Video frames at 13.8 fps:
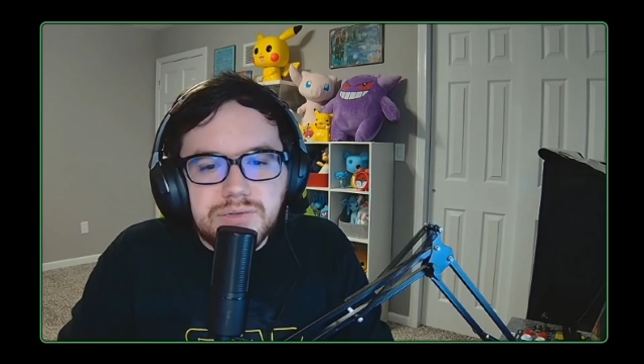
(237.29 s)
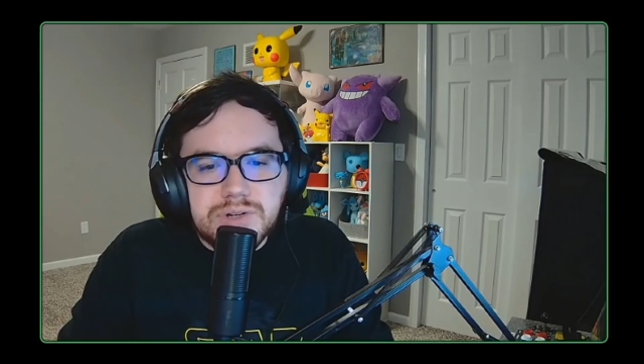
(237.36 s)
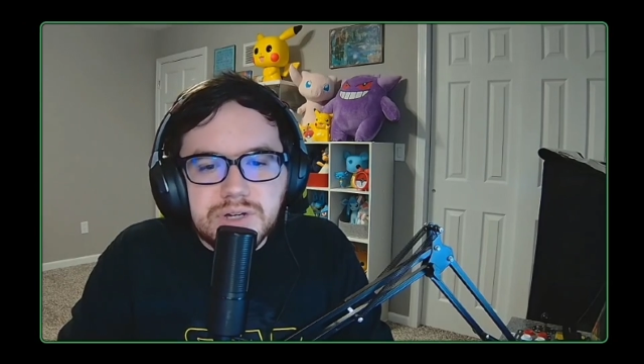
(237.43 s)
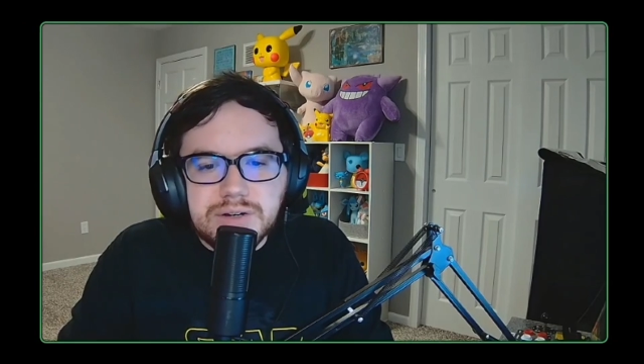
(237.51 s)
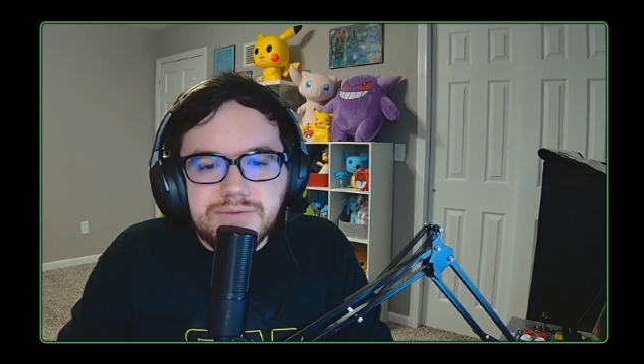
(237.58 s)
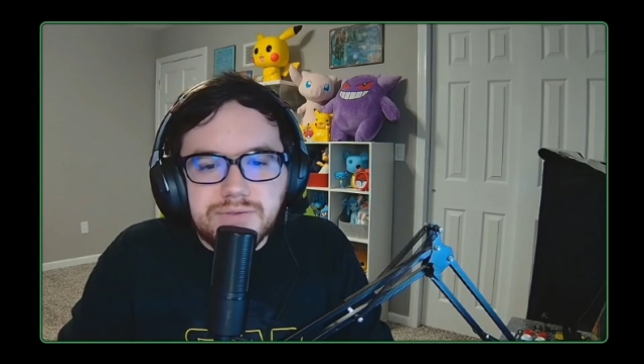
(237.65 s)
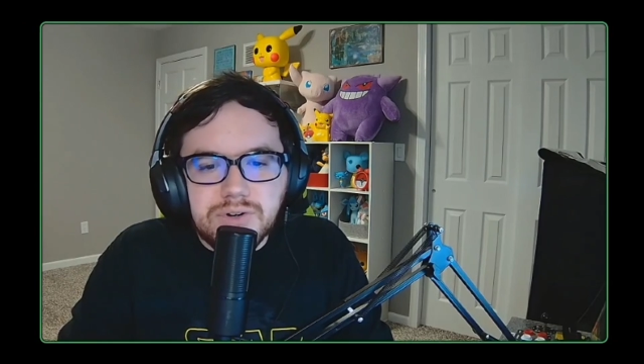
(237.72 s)
to
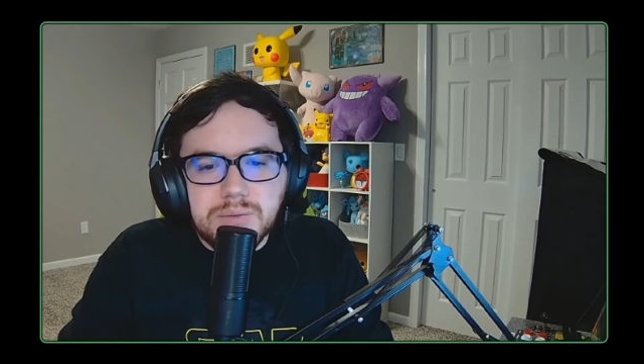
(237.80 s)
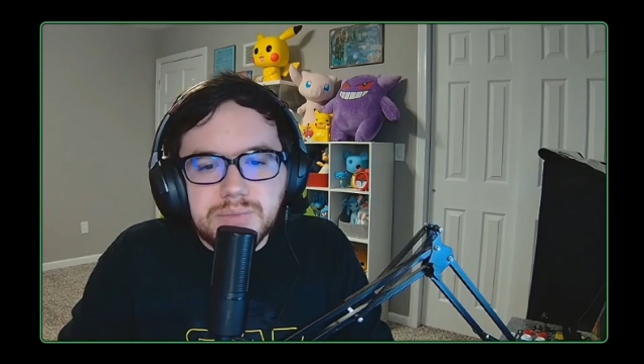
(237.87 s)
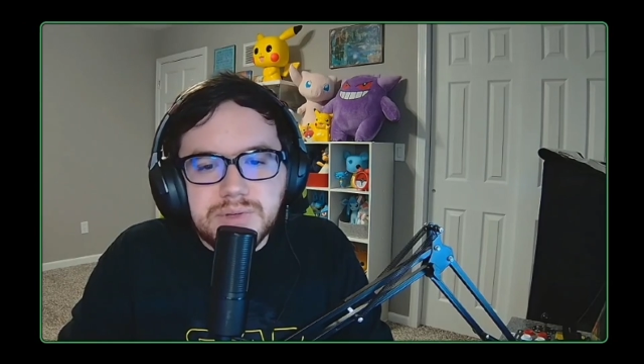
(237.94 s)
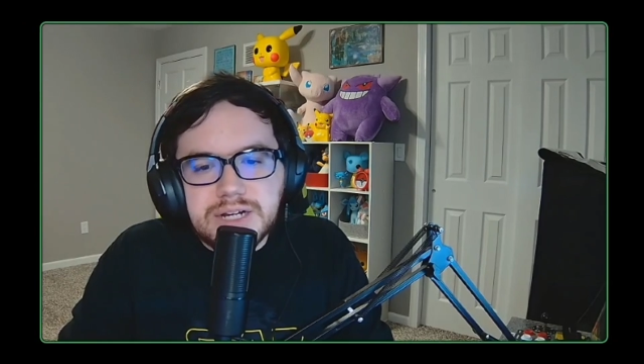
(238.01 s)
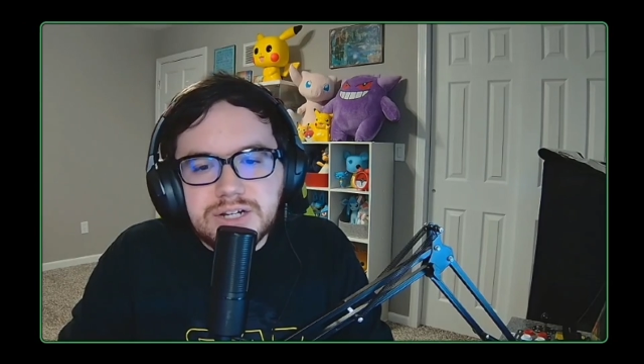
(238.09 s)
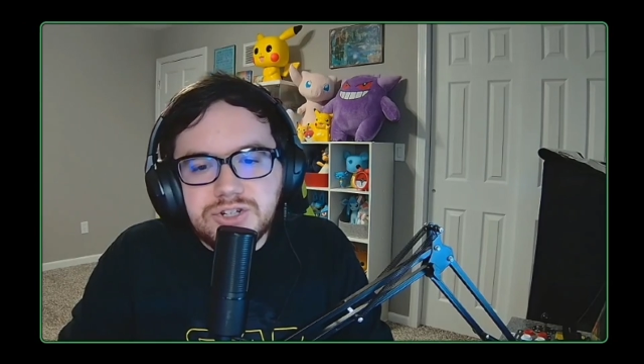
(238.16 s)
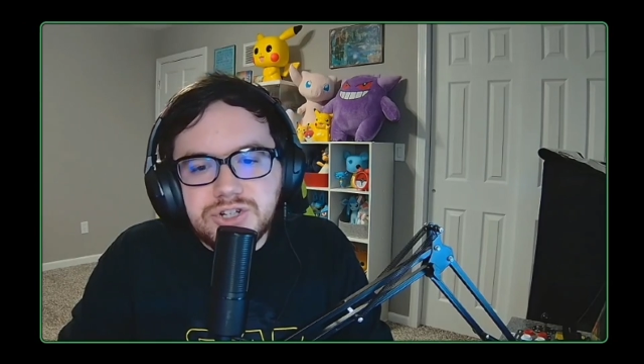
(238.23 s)
confirm that
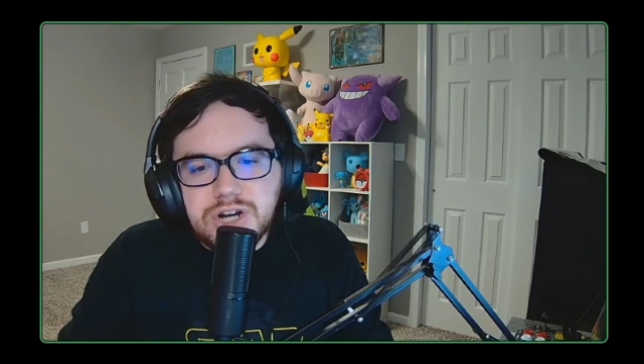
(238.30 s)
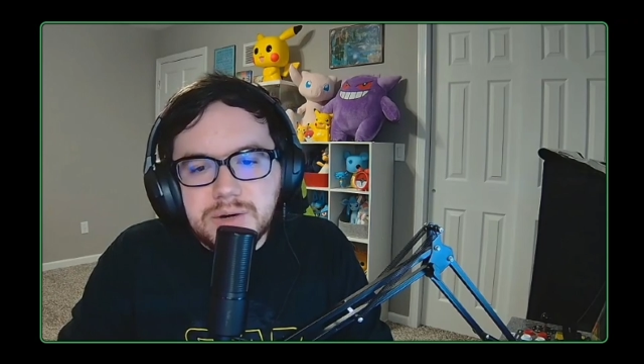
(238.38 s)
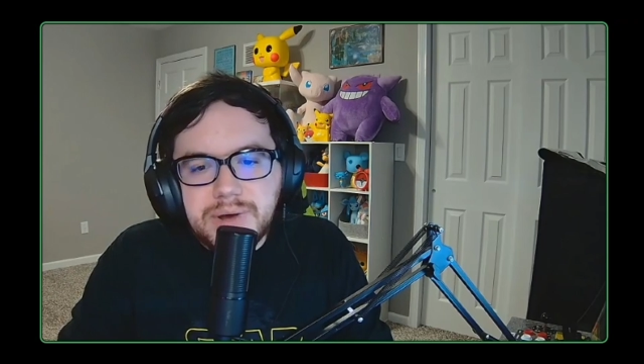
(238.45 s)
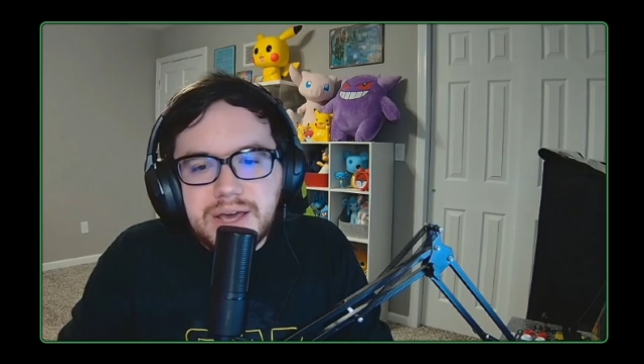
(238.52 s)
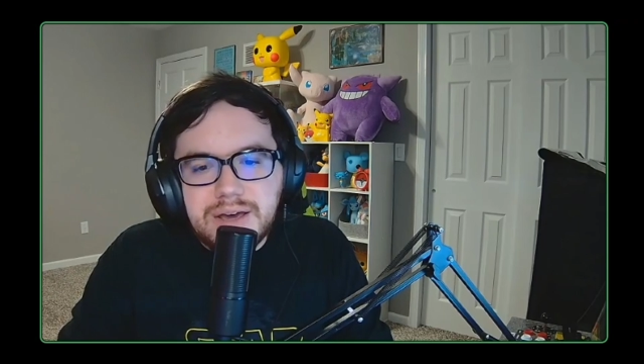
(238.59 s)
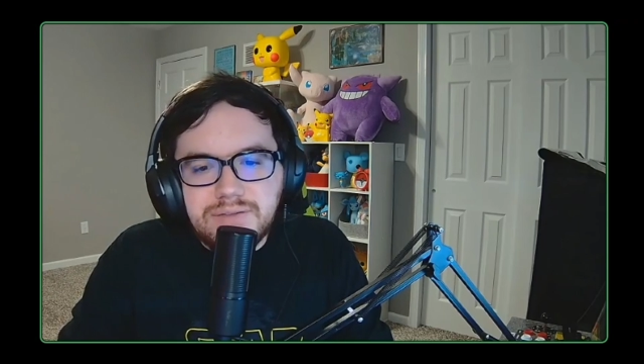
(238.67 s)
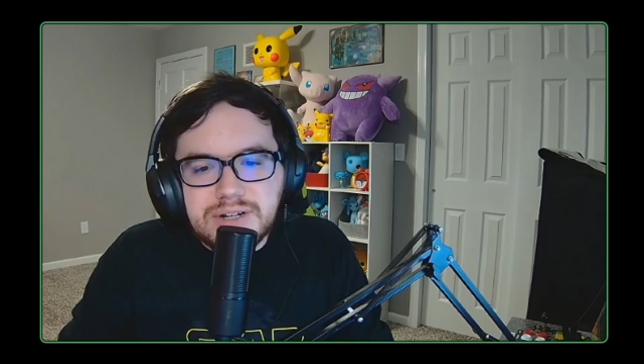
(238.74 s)
I shared my
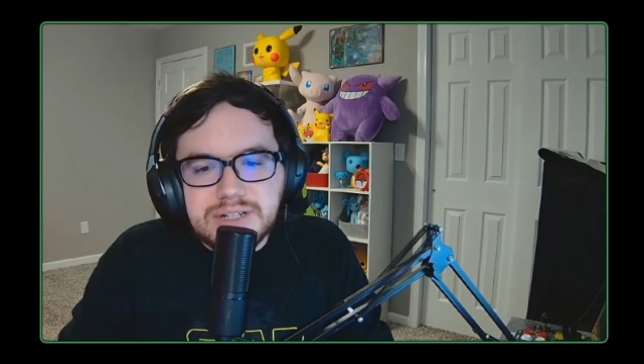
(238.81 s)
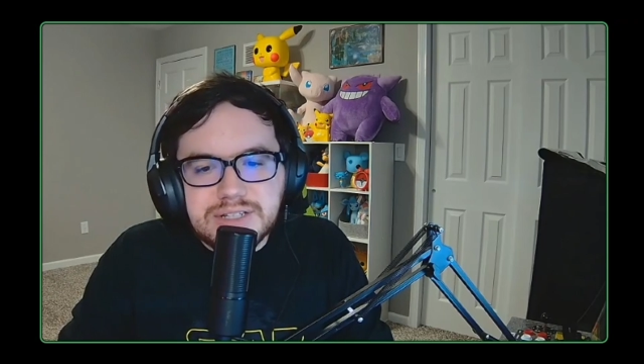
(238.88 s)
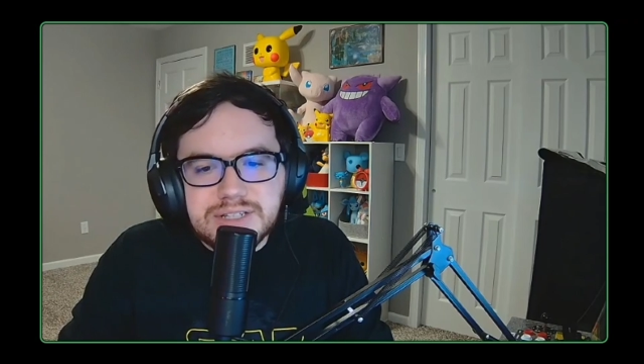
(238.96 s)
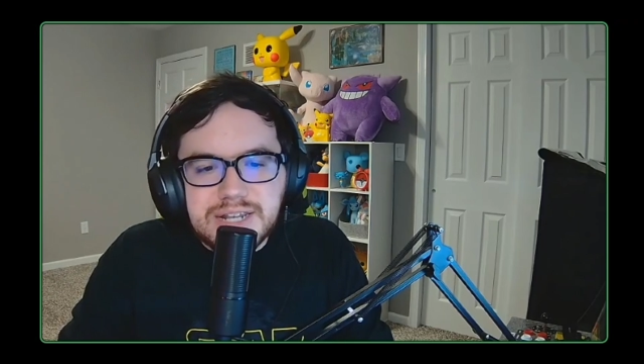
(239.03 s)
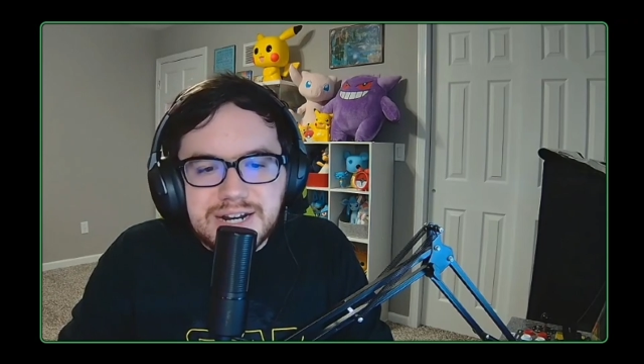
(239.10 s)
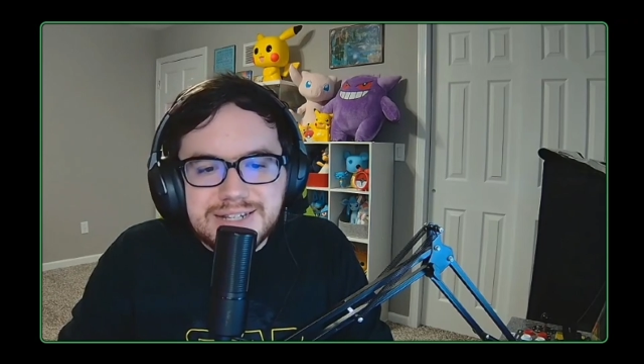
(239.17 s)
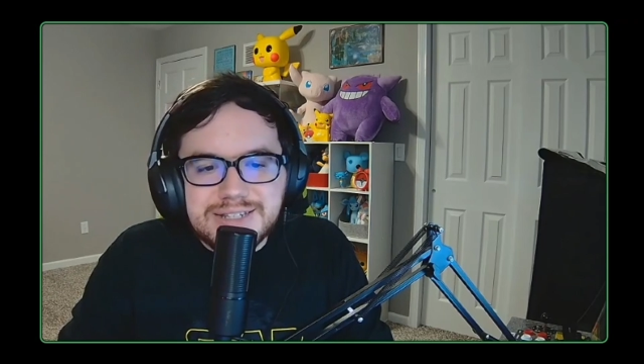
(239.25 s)
evidence,
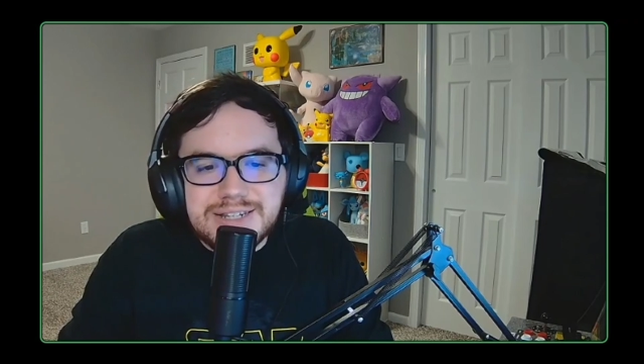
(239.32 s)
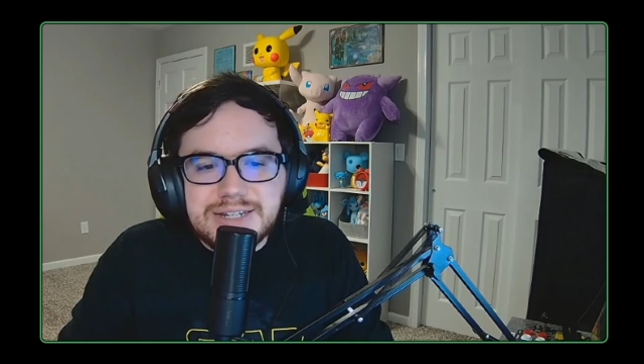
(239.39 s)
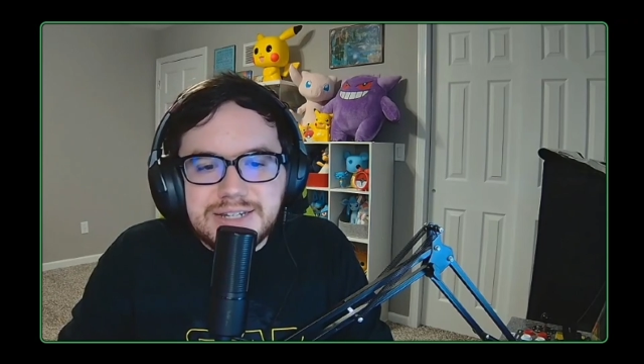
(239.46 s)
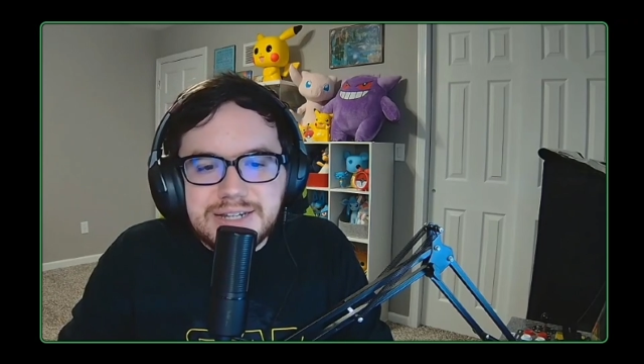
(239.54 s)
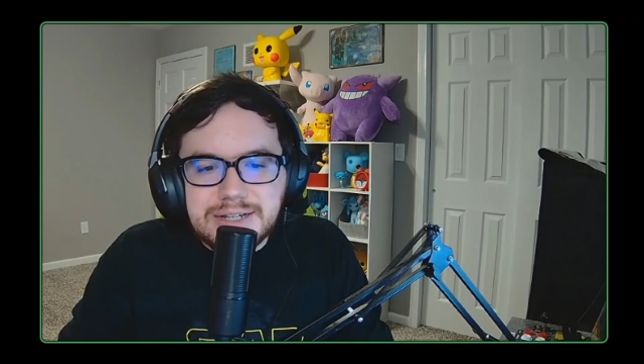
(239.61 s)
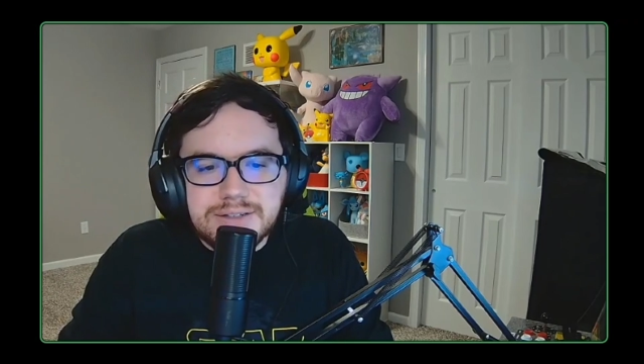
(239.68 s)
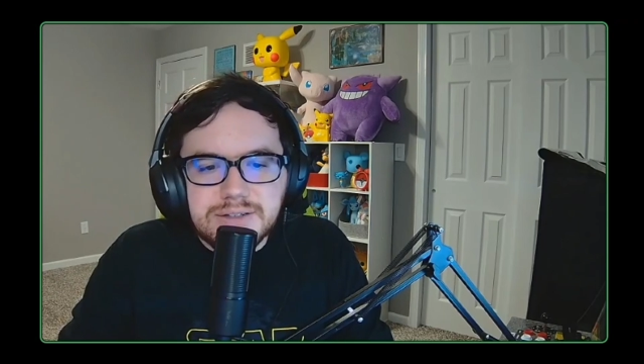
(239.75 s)
and I said
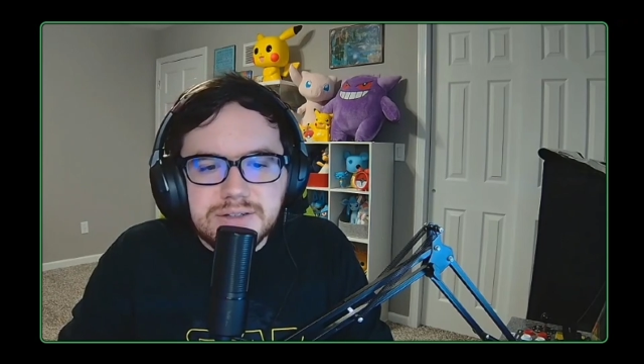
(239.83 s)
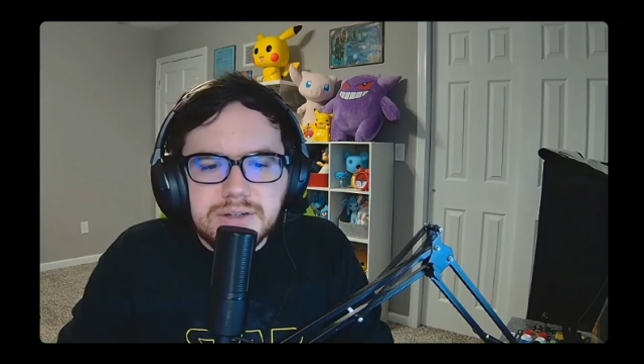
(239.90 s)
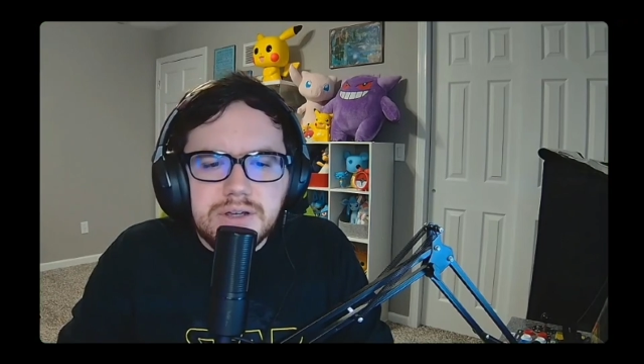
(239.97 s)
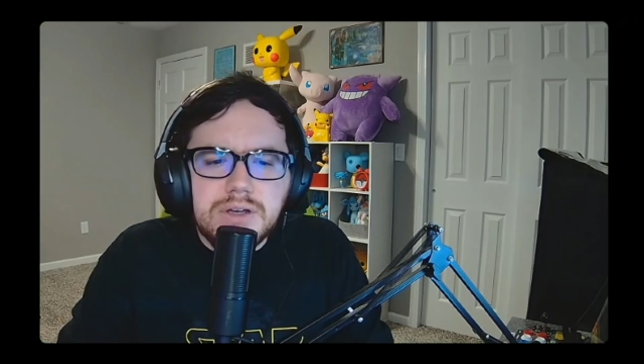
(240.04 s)
yes.